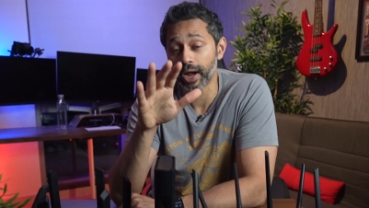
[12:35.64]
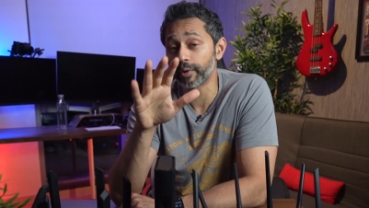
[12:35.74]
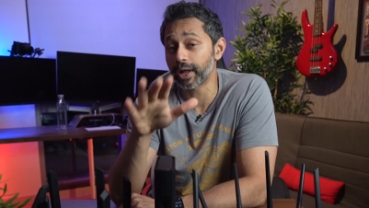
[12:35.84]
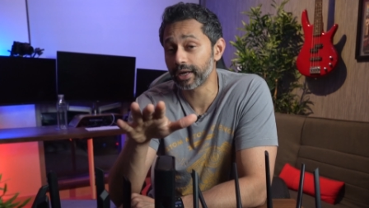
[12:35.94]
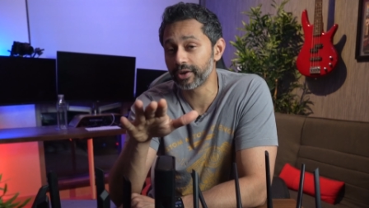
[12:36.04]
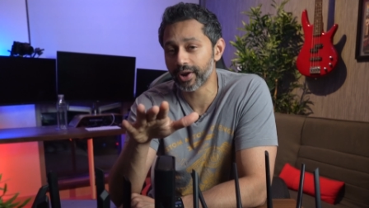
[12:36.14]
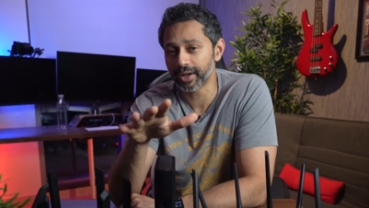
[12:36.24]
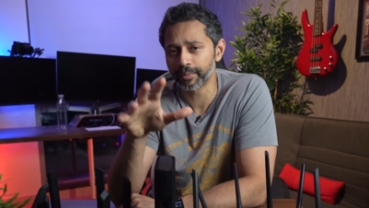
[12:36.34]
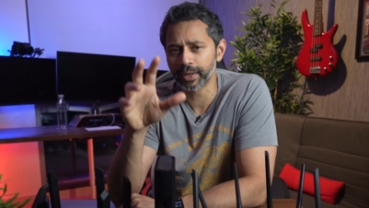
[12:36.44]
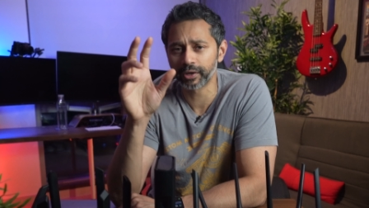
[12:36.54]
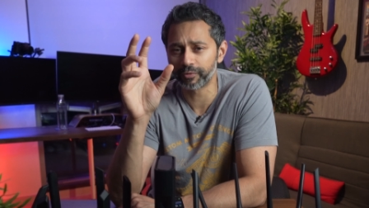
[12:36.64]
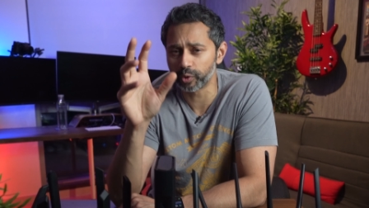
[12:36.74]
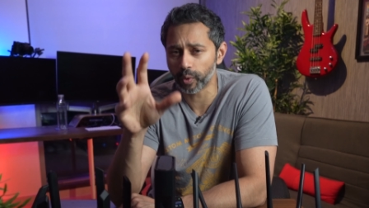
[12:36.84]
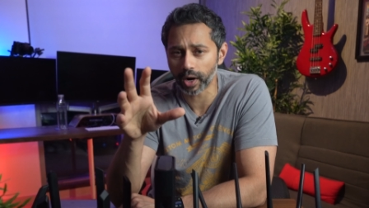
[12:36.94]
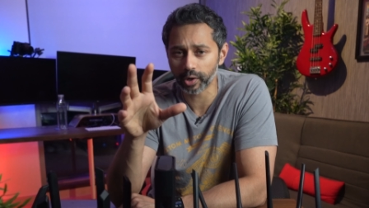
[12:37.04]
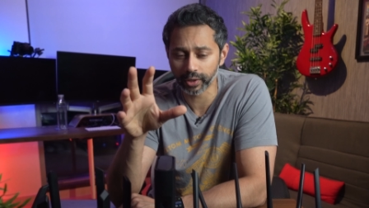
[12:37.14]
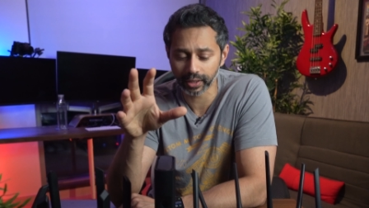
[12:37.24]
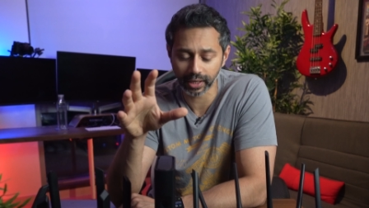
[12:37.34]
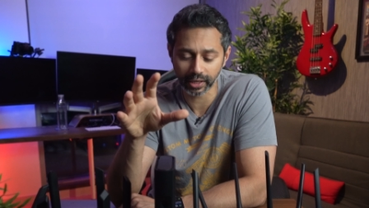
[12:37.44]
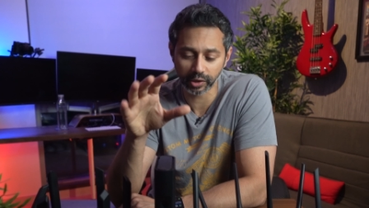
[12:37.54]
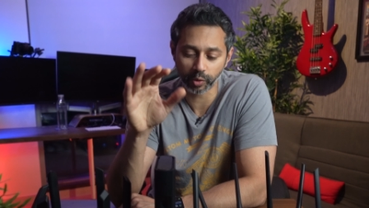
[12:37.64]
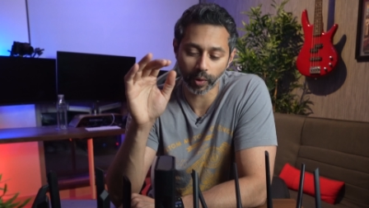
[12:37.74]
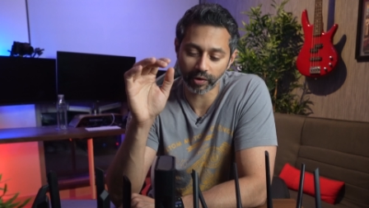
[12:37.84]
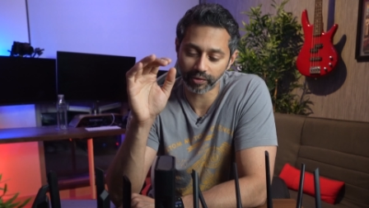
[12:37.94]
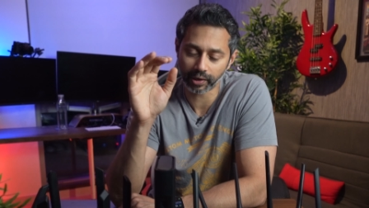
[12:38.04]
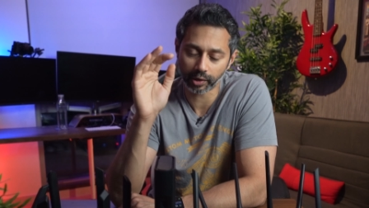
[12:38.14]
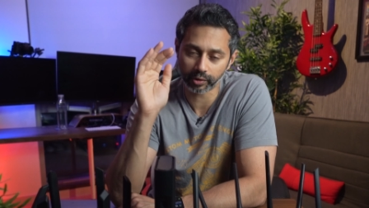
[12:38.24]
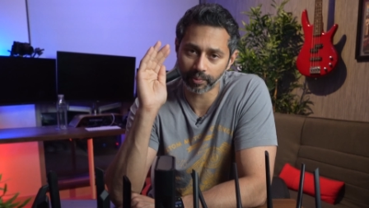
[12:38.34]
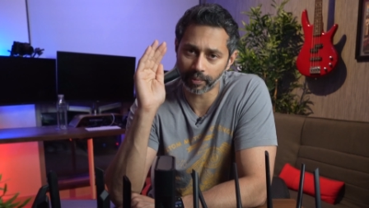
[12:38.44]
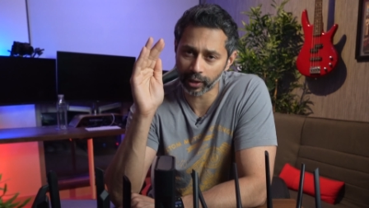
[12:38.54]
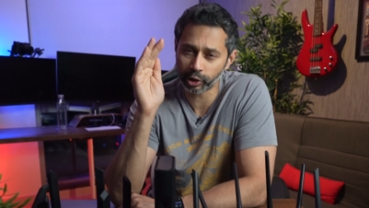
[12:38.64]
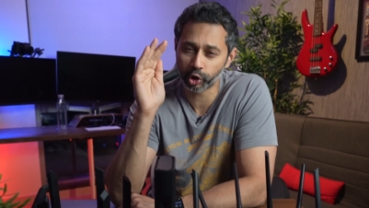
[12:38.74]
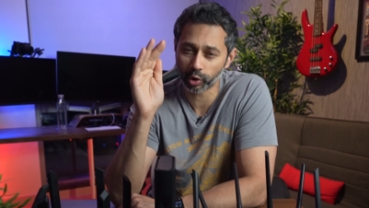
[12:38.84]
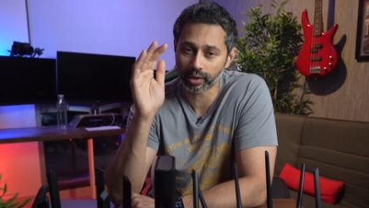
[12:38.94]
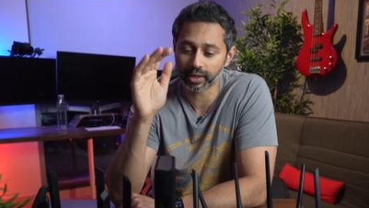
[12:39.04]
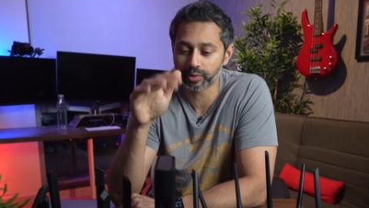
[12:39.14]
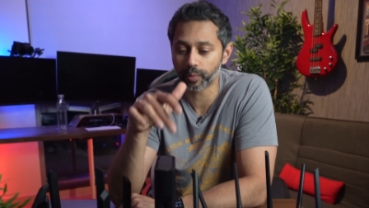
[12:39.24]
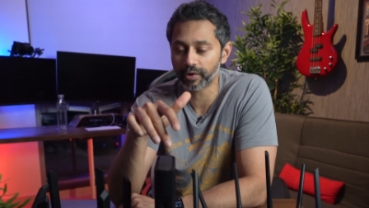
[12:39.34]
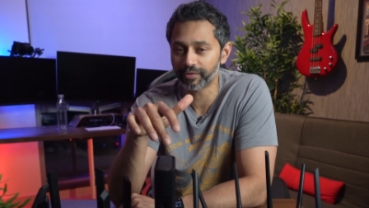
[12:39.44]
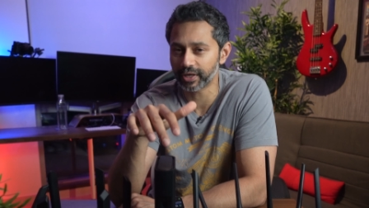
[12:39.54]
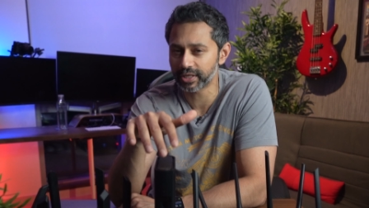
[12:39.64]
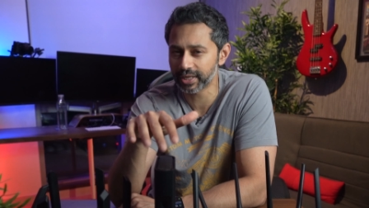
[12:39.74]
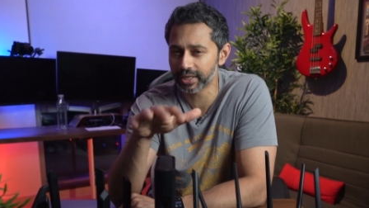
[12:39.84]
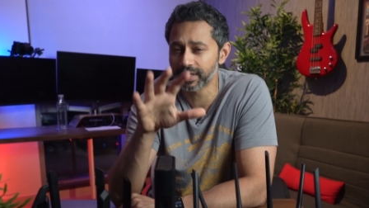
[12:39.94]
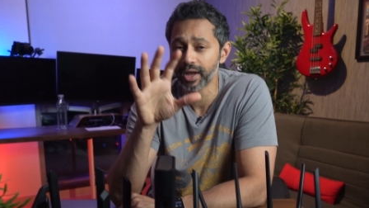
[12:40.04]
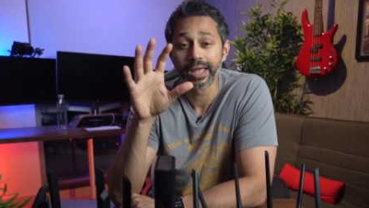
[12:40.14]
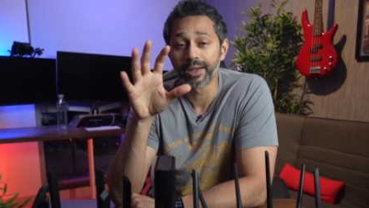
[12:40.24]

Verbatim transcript: I would highly recommend, if you are looking to get a new Wi-Fi router, make sure it's Wi-Fi six.